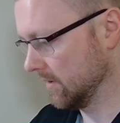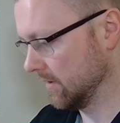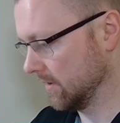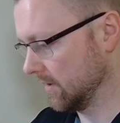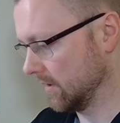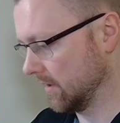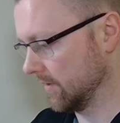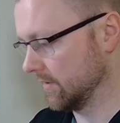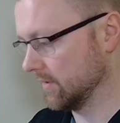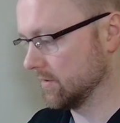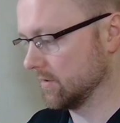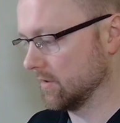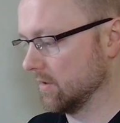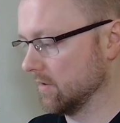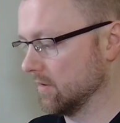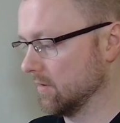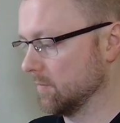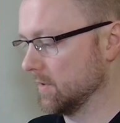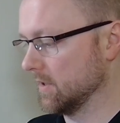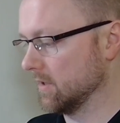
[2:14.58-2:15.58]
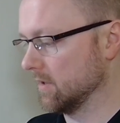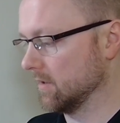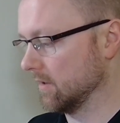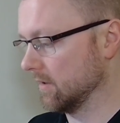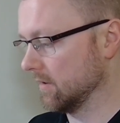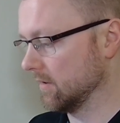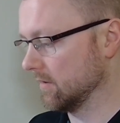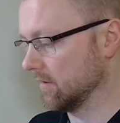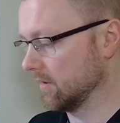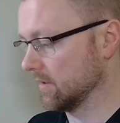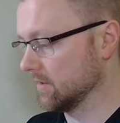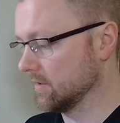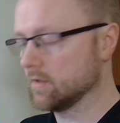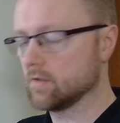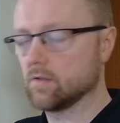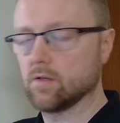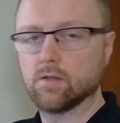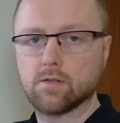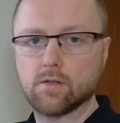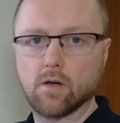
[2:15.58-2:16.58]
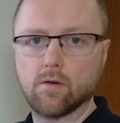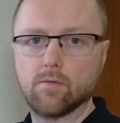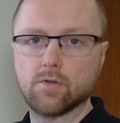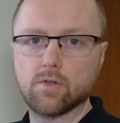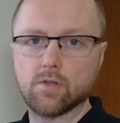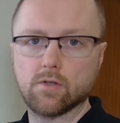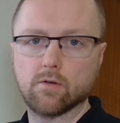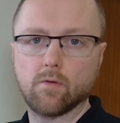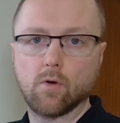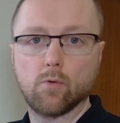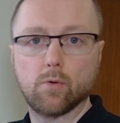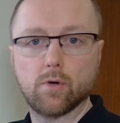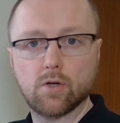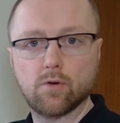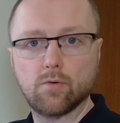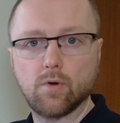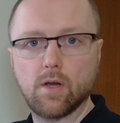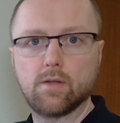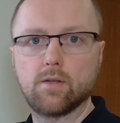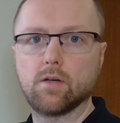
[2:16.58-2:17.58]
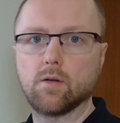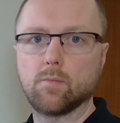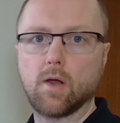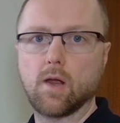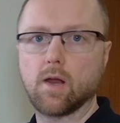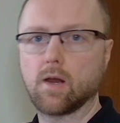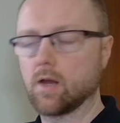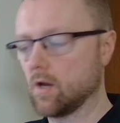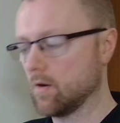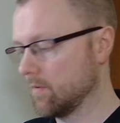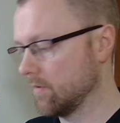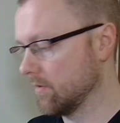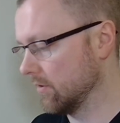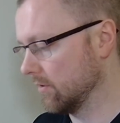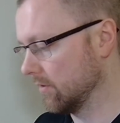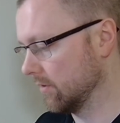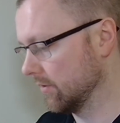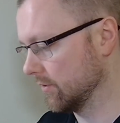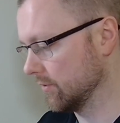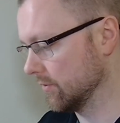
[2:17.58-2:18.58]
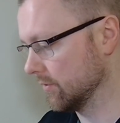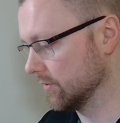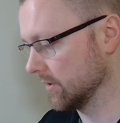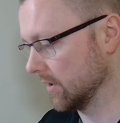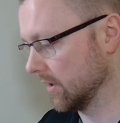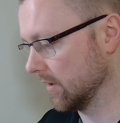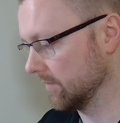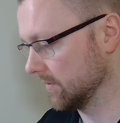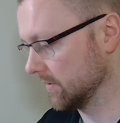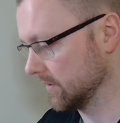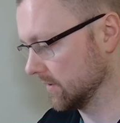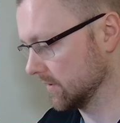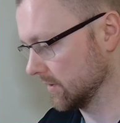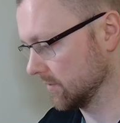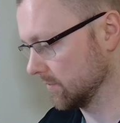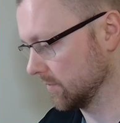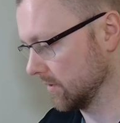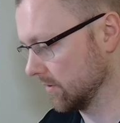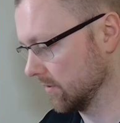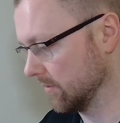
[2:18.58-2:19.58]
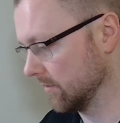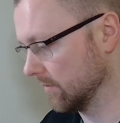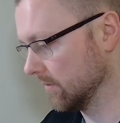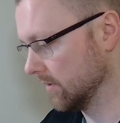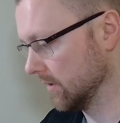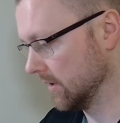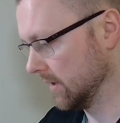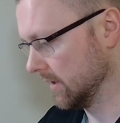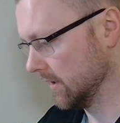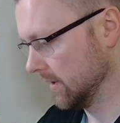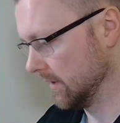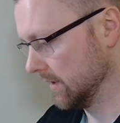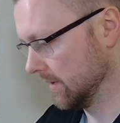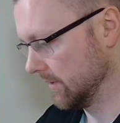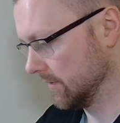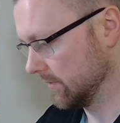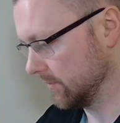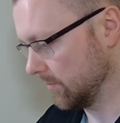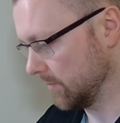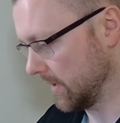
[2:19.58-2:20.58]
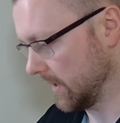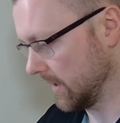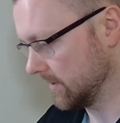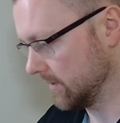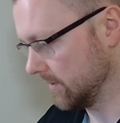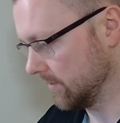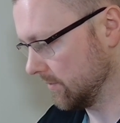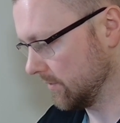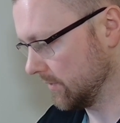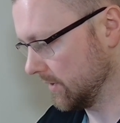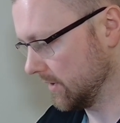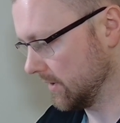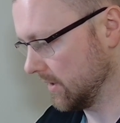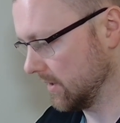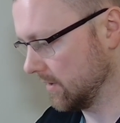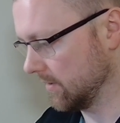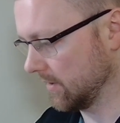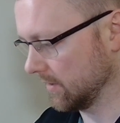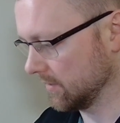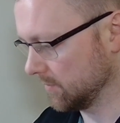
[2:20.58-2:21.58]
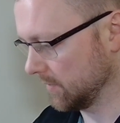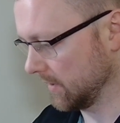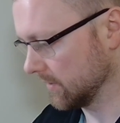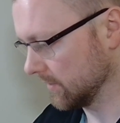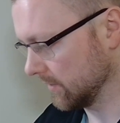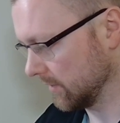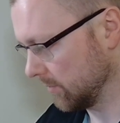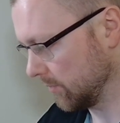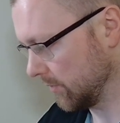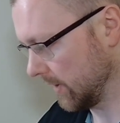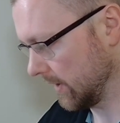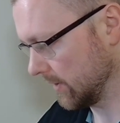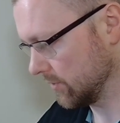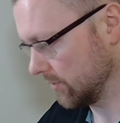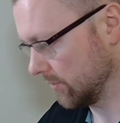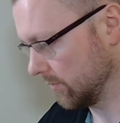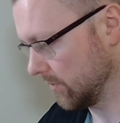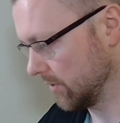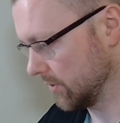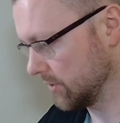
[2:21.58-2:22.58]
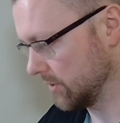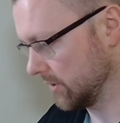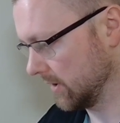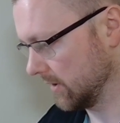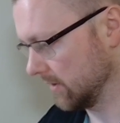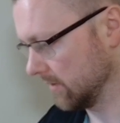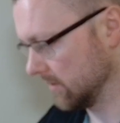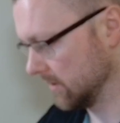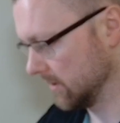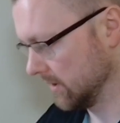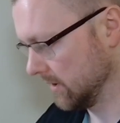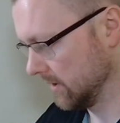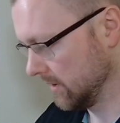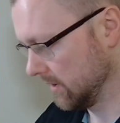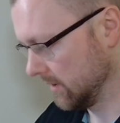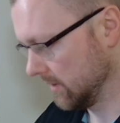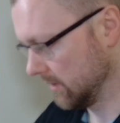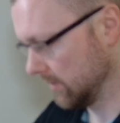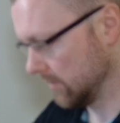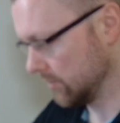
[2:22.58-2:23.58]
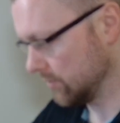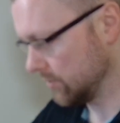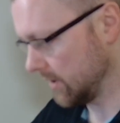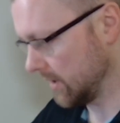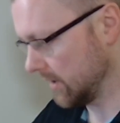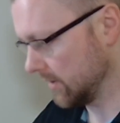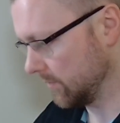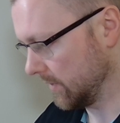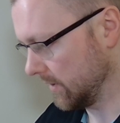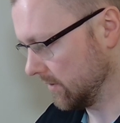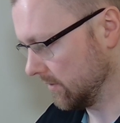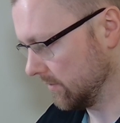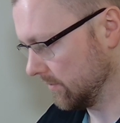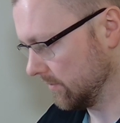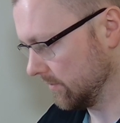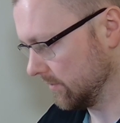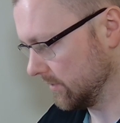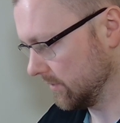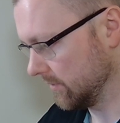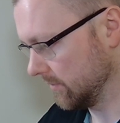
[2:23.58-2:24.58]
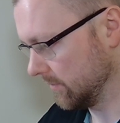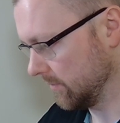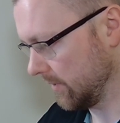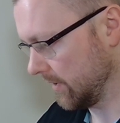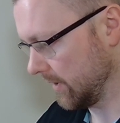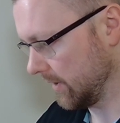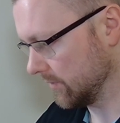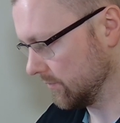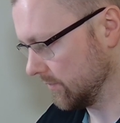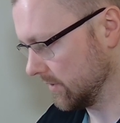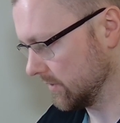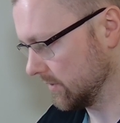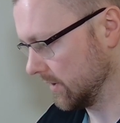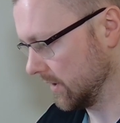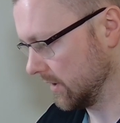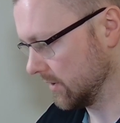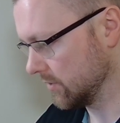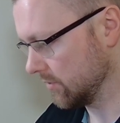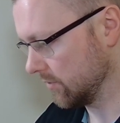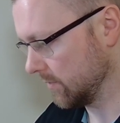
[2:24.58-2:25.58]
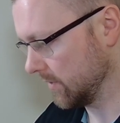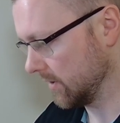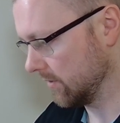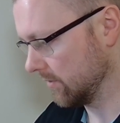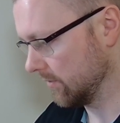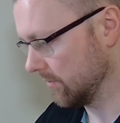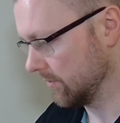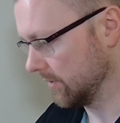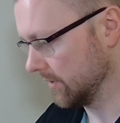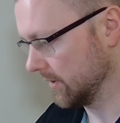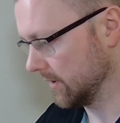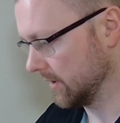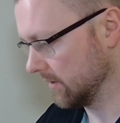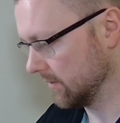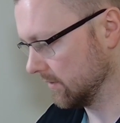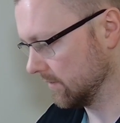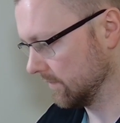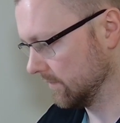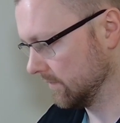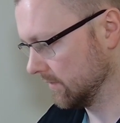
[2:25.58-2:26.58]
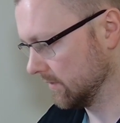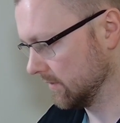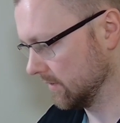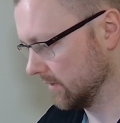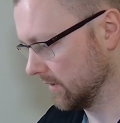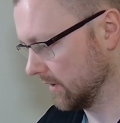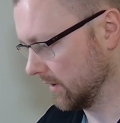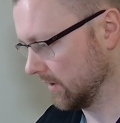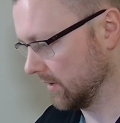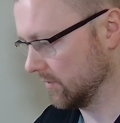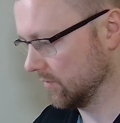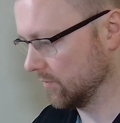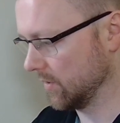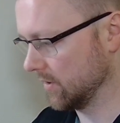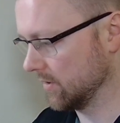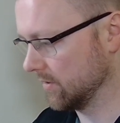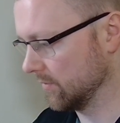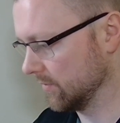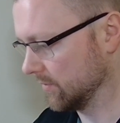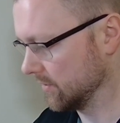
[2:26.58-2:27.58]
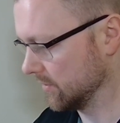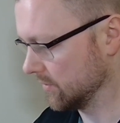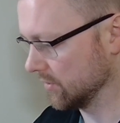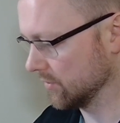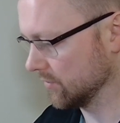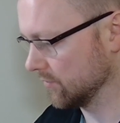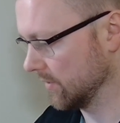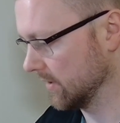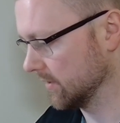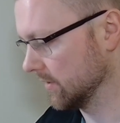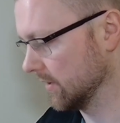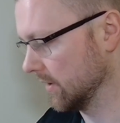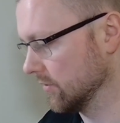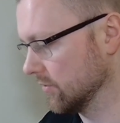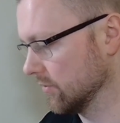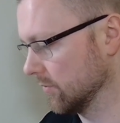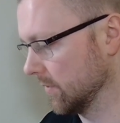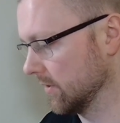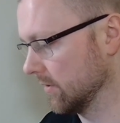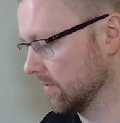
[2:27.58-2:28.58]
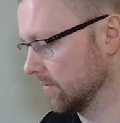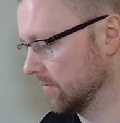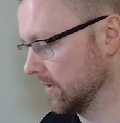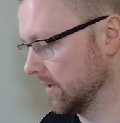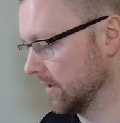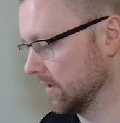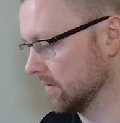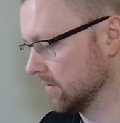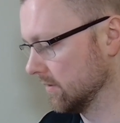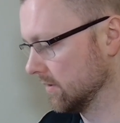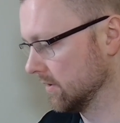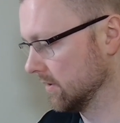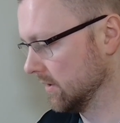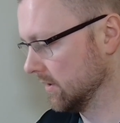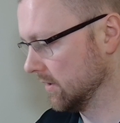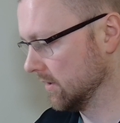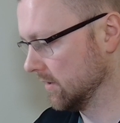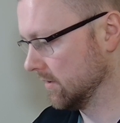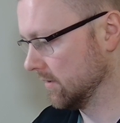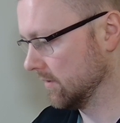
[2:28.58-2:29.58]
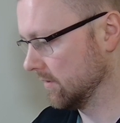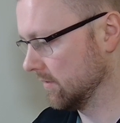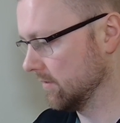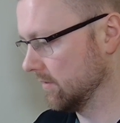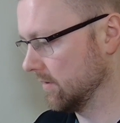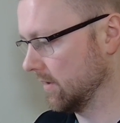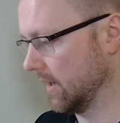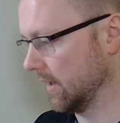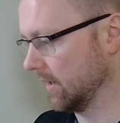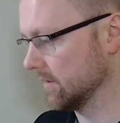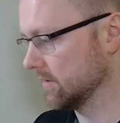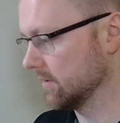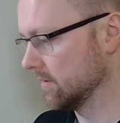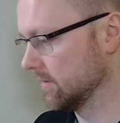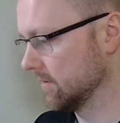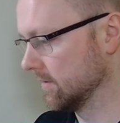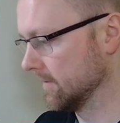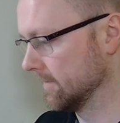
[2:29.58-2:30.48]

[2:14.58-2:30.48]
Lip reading: And these could either be existing services I've already created in my account or new services as we go. So patio cleaning, that's basically pressure washing. Trad windows, well that's residential window cleaning, and windows is just residential window cleaning. Next.